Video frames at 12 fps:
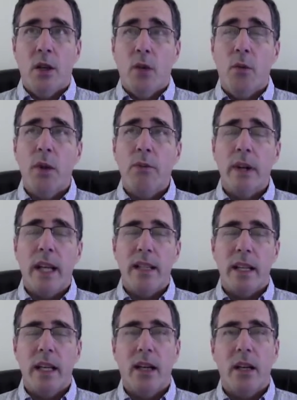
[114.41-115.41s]
With René
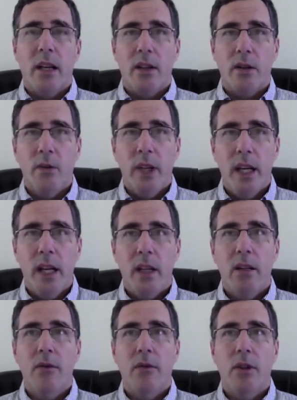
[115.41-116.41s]
Descartes, we
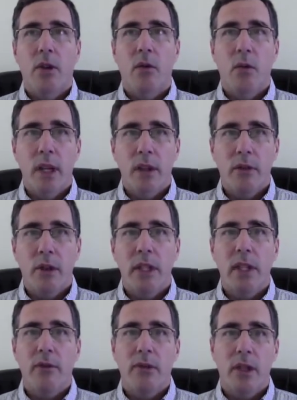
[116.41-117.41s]
have a way of looking
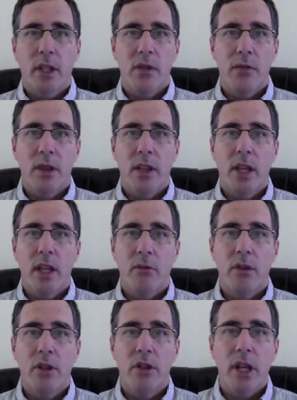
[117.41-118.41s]
at philosophy that
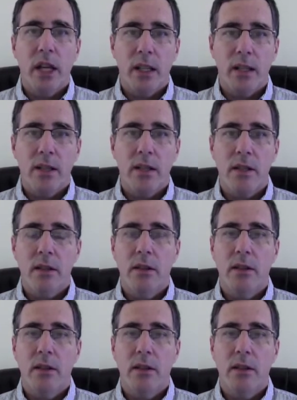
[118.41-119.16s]
rejects